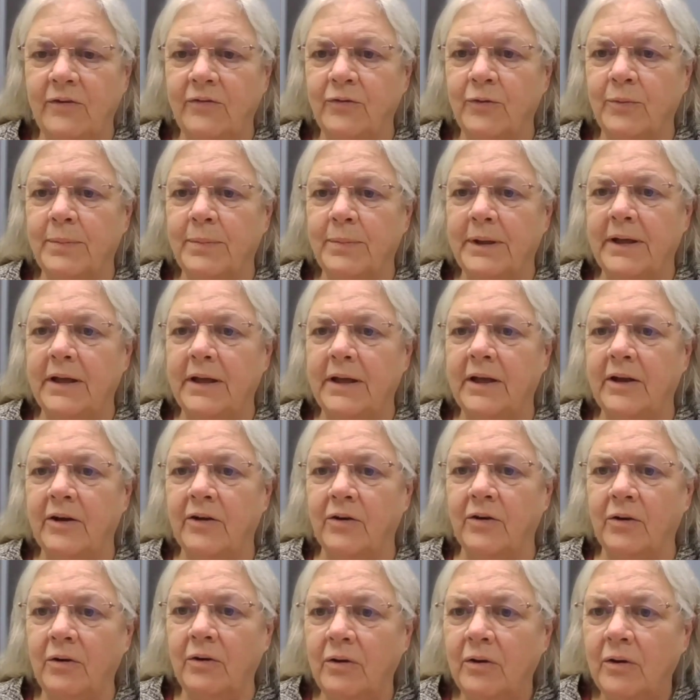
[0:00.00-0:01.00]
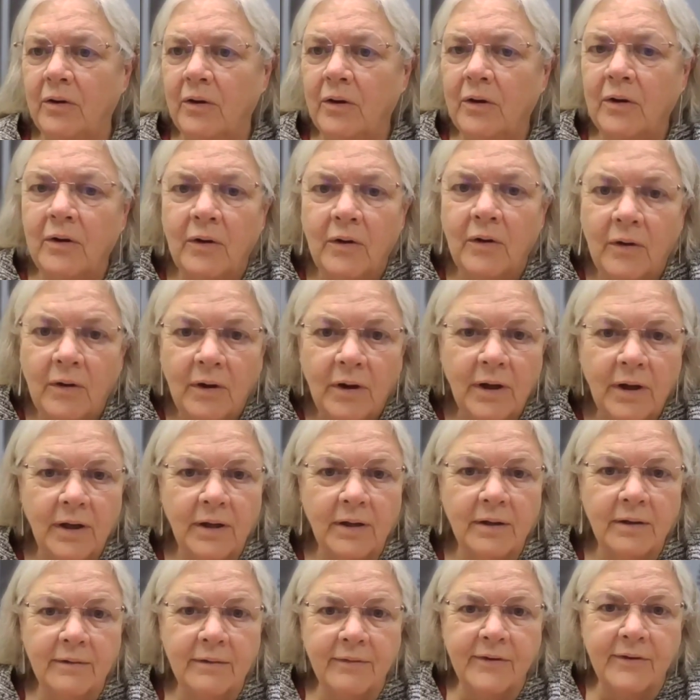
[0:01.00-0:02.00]
you, for being here
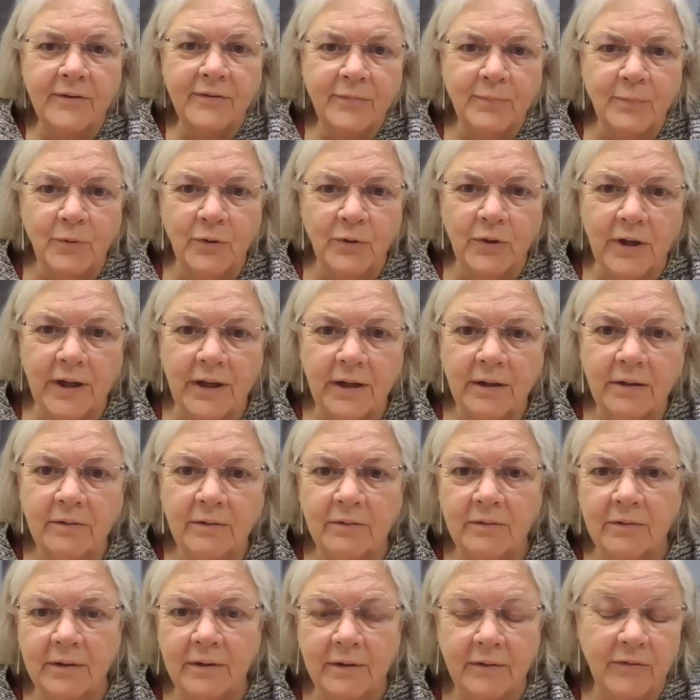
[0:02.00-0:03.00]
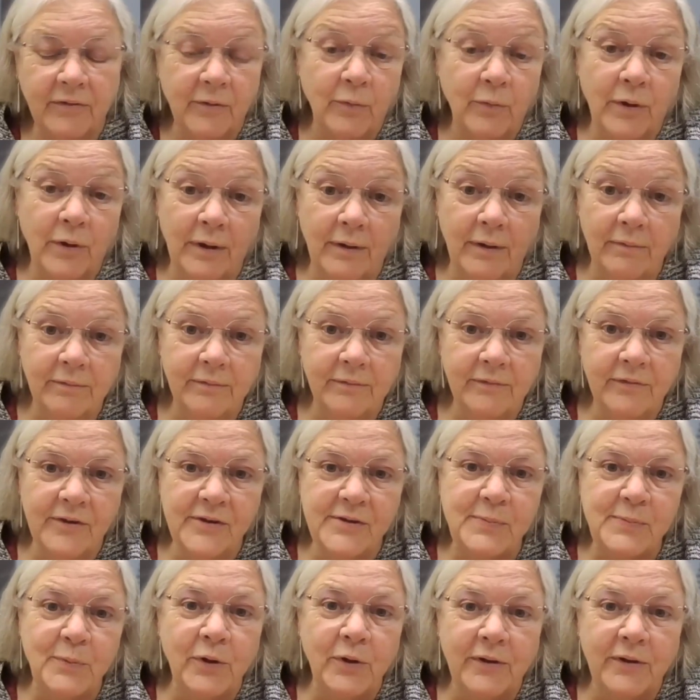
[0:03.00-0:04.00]
this morning. Well,
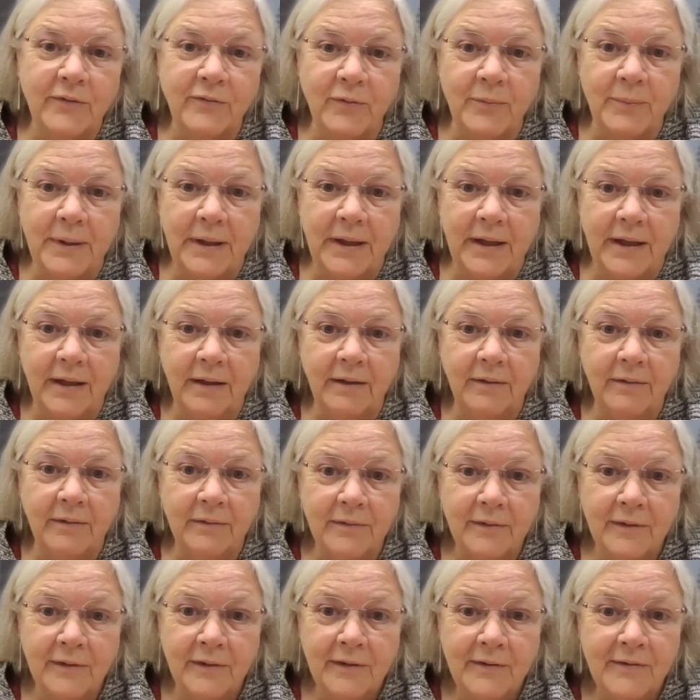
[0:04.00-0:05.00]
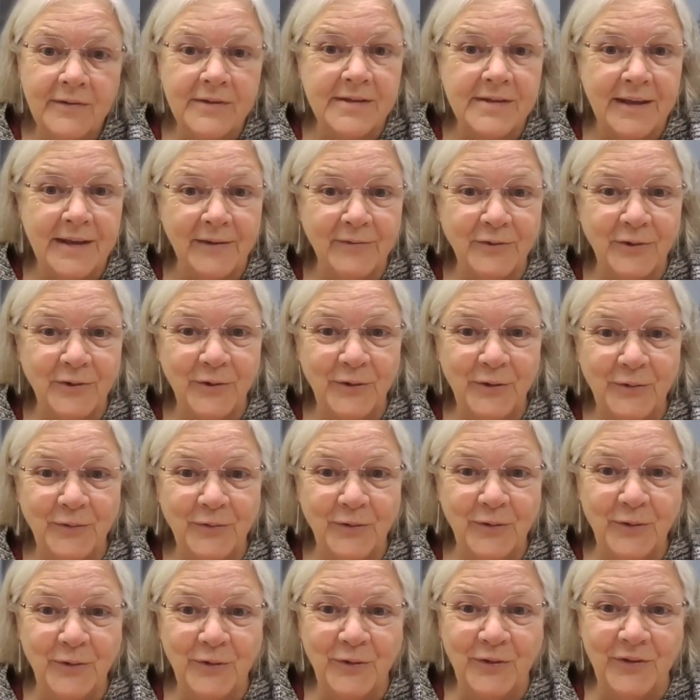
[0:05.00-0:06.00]
this morning for me, this afternoon
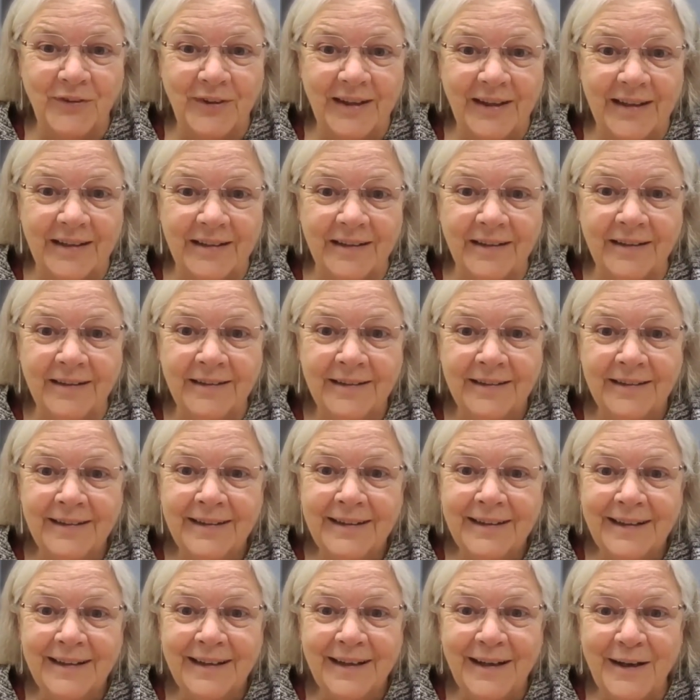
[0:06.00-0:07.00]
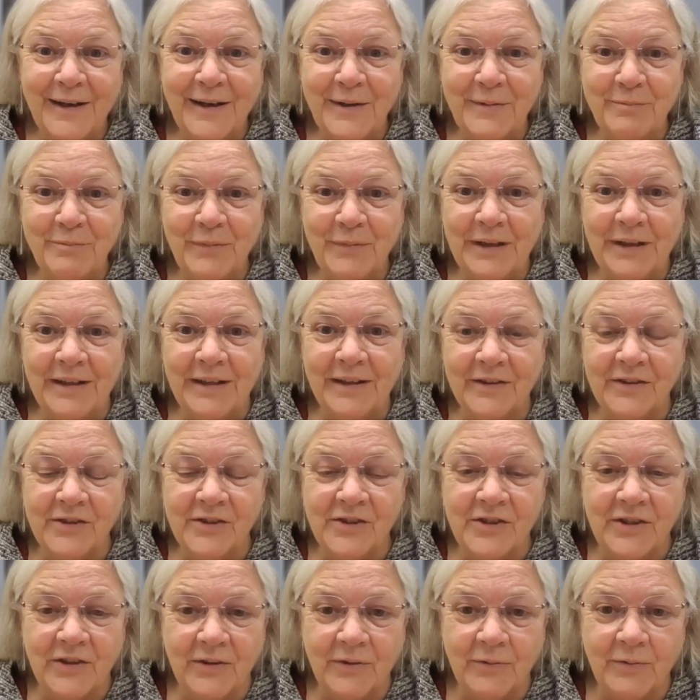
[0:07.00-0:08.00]
for Susanna. I'm
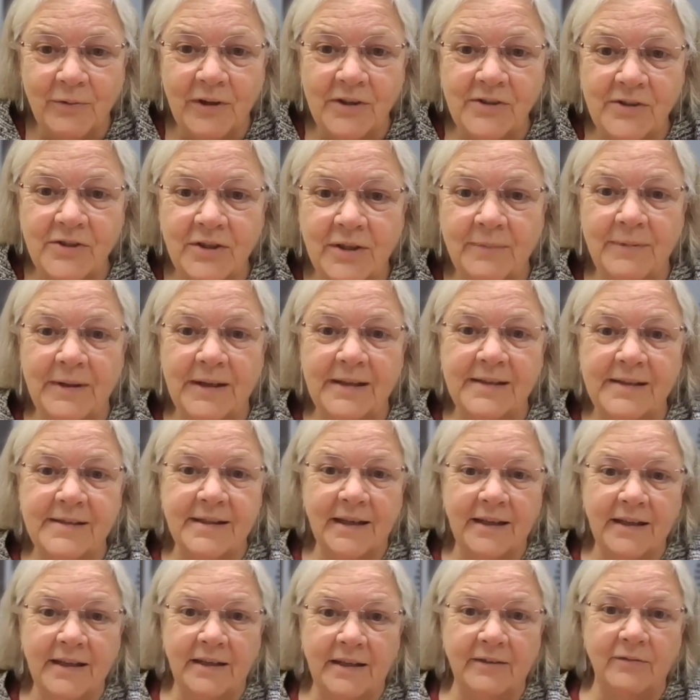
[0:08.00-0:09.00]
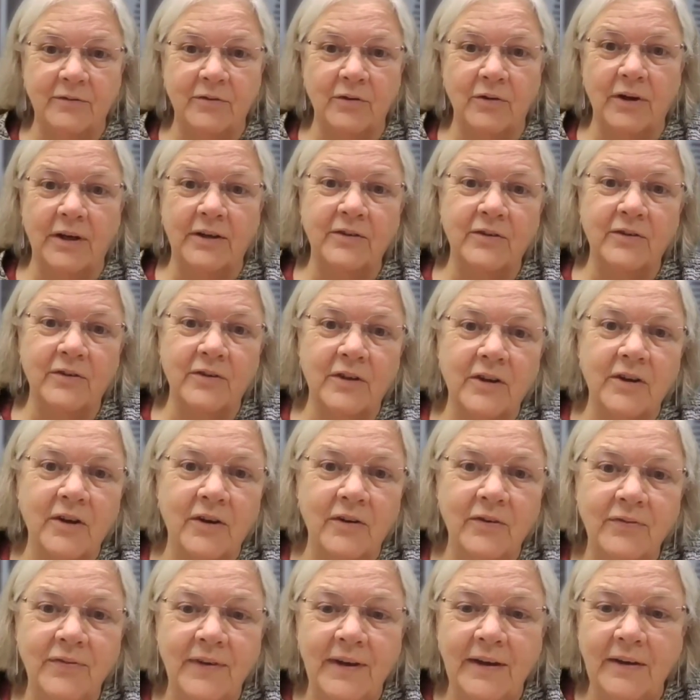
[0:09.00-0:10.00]
Sharron Rush. I'm the Executive Director and
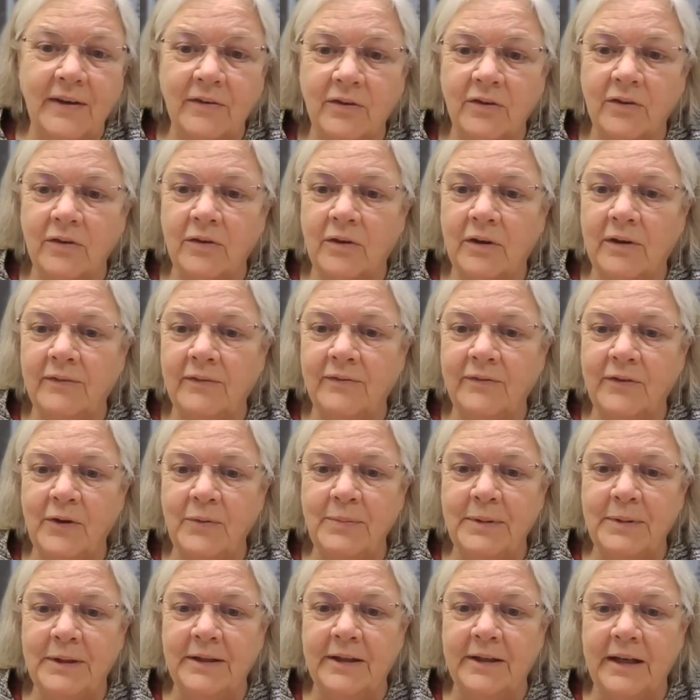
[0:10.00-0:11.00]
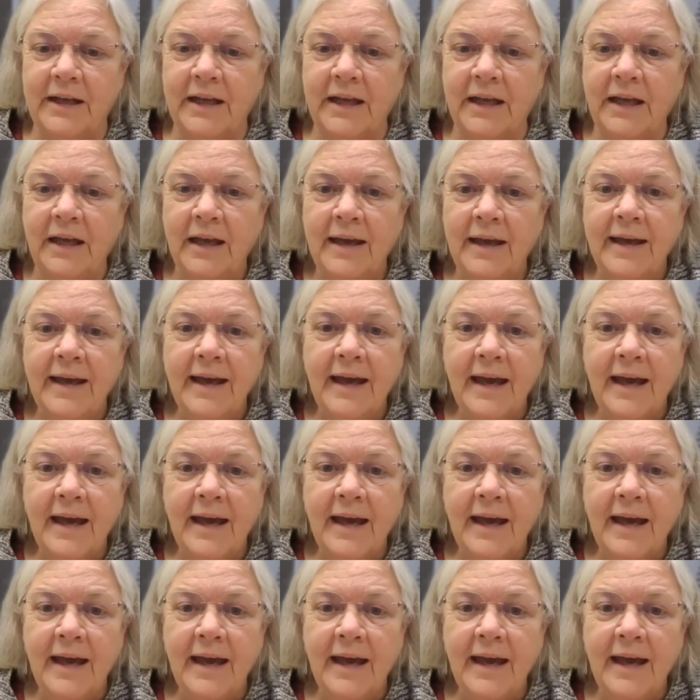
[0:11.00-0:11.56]
co-founder of Knowbility.